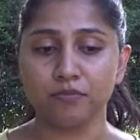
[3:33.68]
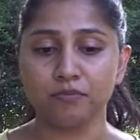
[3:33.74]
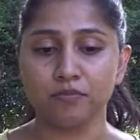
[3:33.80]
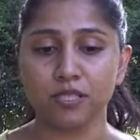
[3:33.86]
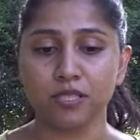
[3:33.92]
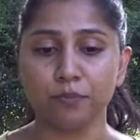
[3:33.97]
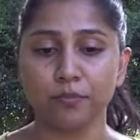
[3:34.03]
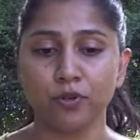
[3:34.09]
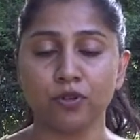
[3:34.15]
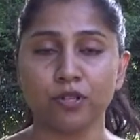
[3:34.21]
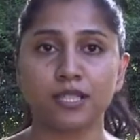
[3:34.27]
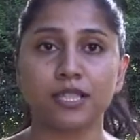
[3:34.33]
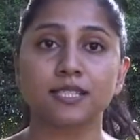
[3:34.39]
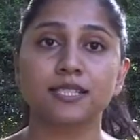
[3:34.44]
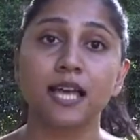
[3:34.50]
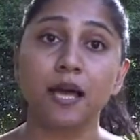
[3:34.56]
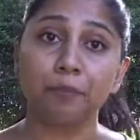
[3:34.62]
support
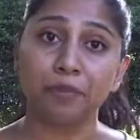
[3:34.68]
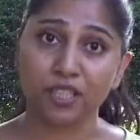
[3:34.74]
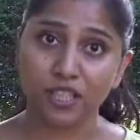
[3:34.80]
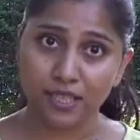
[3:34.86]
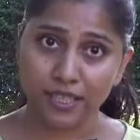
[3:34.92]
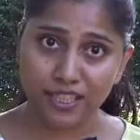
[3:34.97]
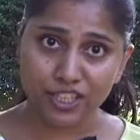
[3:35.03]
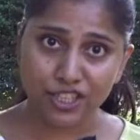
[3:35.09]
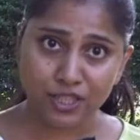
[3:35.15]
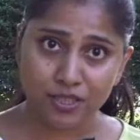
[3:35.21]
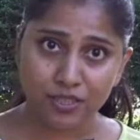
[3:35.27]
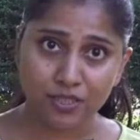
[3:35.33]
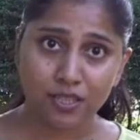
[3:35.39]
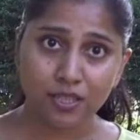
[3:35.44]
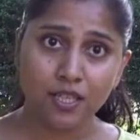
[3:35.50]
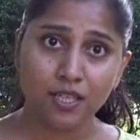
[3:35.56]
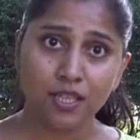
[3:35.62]
sample
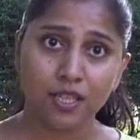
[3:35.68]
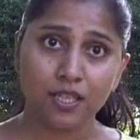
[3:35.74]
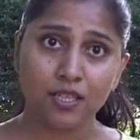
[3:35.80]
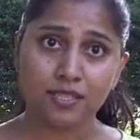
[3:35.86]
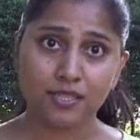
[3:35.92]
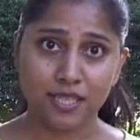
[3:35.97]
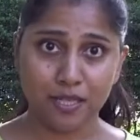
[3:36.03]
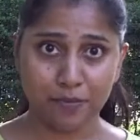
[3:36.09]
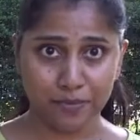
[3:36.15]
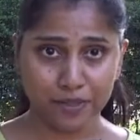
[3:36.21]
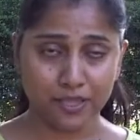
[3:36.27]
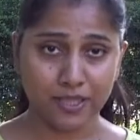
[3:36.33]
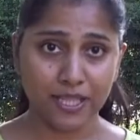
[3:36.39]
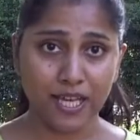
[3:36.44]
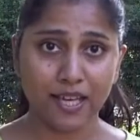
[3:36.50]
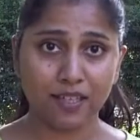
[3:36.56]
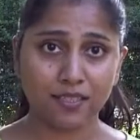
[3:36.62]
collection, sample
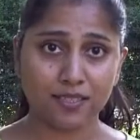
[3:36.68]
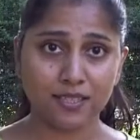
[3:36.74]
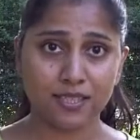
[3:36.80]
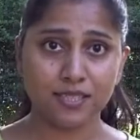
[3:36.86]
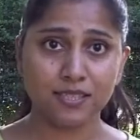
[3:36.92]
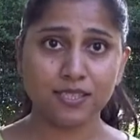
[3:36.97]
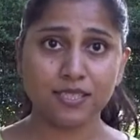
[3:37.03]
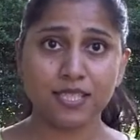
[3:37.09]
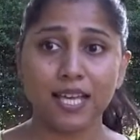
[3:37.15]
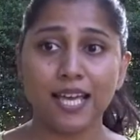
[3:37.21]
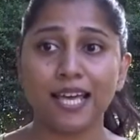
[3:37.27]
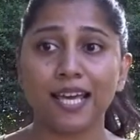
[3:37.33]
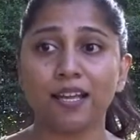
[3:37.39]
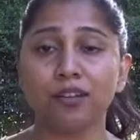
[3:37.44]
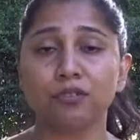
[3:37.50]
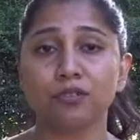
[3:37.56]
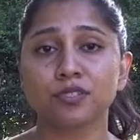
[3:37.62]
analysis,
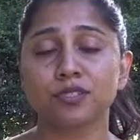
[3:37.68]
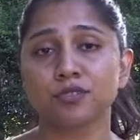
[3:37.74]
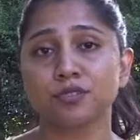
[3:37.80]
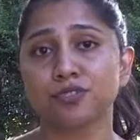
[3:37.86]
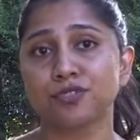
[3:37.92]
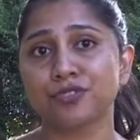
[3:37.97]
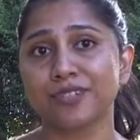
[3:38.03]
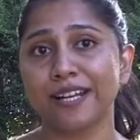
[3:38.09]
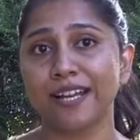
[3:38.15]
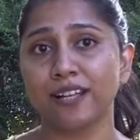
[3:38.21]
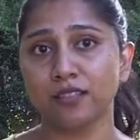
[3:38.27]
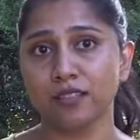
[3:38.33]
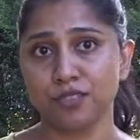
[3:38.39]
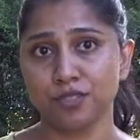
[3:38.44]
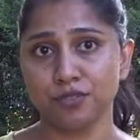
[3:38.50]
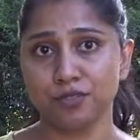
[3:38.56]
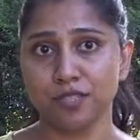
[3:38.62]
and also to train
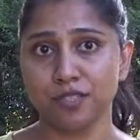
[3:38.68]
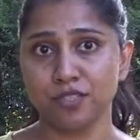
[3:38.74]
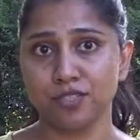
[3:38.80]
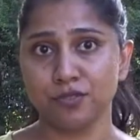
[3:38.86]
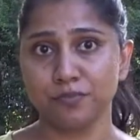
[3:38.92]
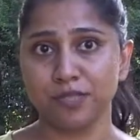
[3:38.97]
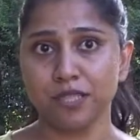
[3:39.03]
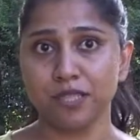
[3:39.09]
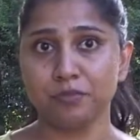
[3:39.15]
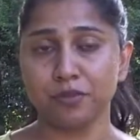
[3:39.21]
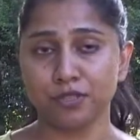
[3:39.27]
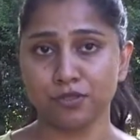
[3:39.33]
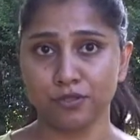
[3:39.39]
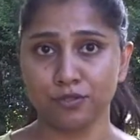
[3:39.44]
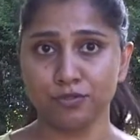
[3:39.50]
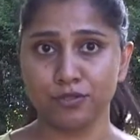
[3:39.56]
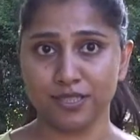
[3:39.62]
the students to be able
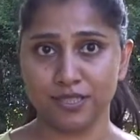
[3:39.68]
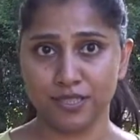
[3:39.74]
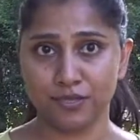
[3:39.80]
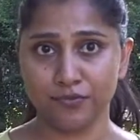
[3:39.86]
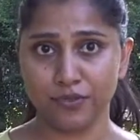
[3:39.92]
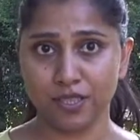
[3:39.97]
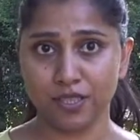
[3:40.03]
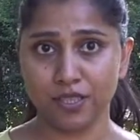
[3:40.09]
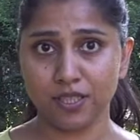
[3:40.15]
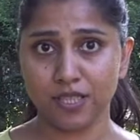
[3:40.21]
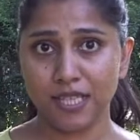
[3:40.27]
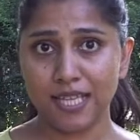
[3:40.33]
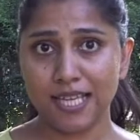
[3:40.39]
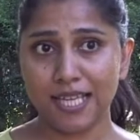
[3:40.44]
to do this work.